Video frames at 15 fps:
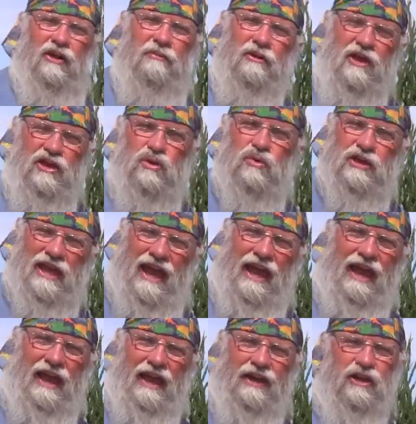of them that you
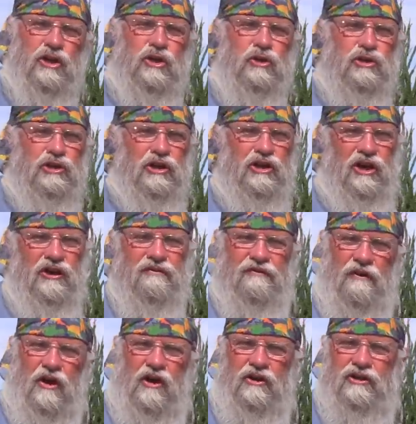can, you should
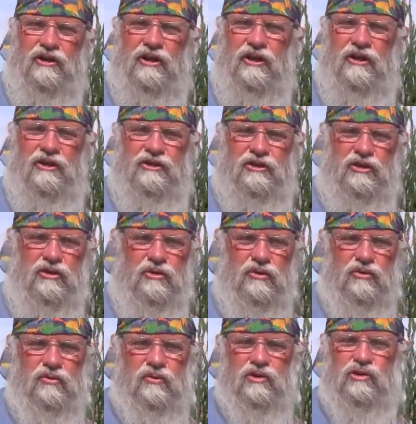convert
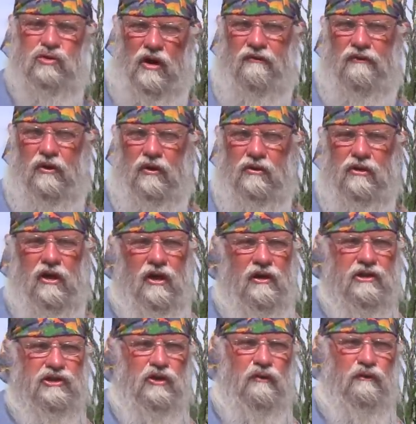to 12 volt.
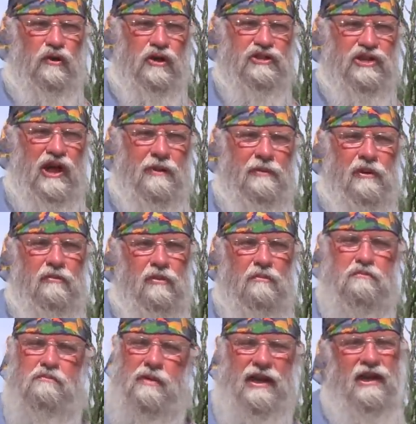So for example,
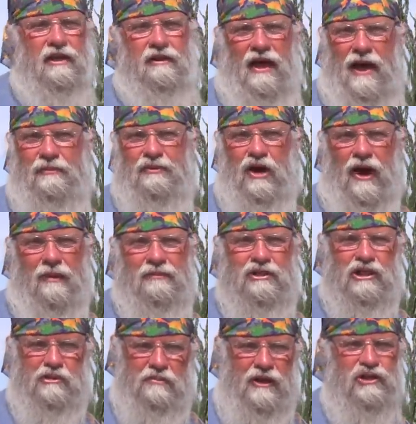many
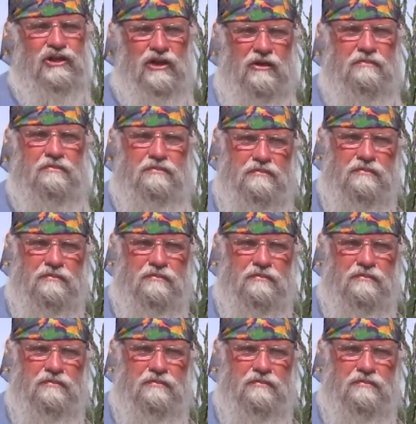laptops, especially